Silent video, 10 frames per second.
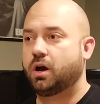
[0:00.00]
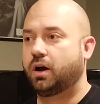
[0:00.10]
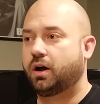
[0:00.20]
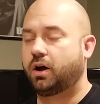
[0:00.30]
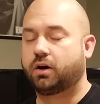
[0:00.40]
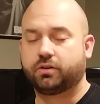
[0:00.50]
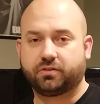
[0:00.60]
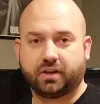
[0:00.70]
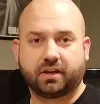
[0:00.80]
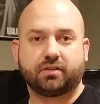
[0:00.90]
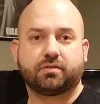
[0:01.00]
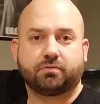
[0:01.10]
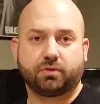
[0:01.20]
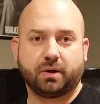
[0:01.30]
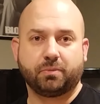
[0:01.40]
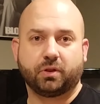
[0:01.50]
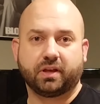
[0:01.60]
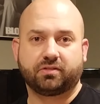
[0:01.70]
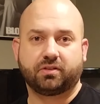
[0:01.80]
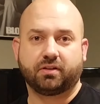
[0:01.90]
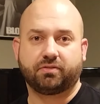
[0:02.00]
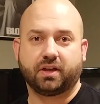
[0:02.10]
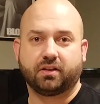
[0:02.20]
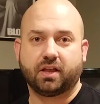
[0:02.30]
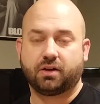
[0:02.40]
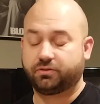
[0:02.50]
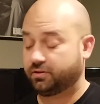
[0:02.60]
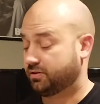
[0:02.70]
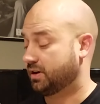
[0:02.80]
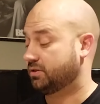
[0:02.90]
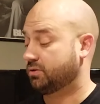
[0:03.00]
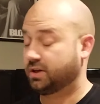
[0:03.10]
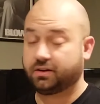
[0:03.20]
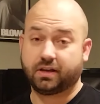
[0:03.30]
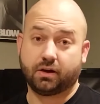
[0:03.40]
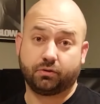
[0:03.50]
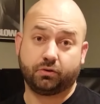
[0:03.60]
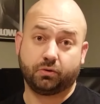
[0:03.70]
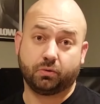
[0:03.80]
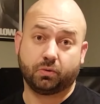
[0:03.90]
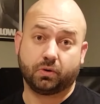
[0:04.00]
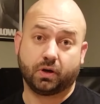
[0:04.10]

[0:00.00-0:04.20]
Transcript: hard sync and some frame delay stuff that allows this thing to get down to